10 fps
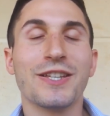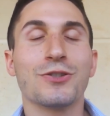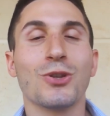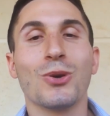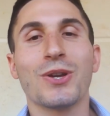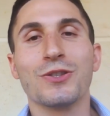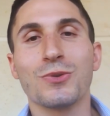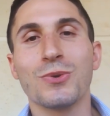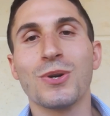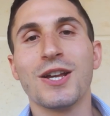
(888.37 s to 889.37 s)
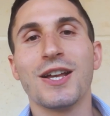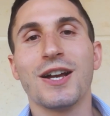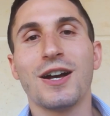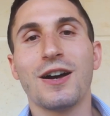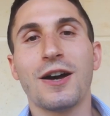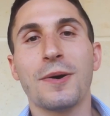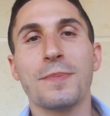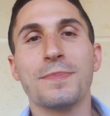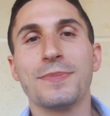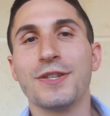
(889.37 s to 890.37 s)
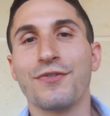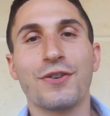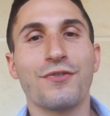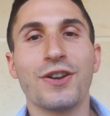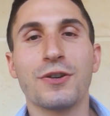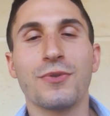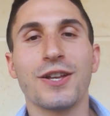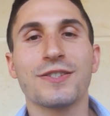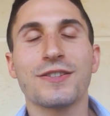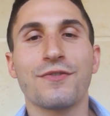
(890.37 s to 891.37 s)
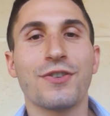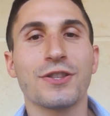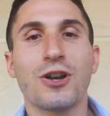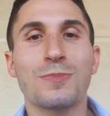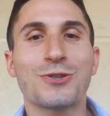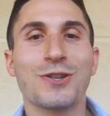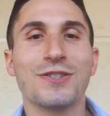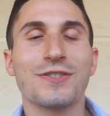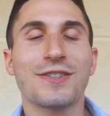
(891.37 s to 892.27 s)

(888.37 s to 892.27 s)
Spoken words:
look into different freight rates and freight options,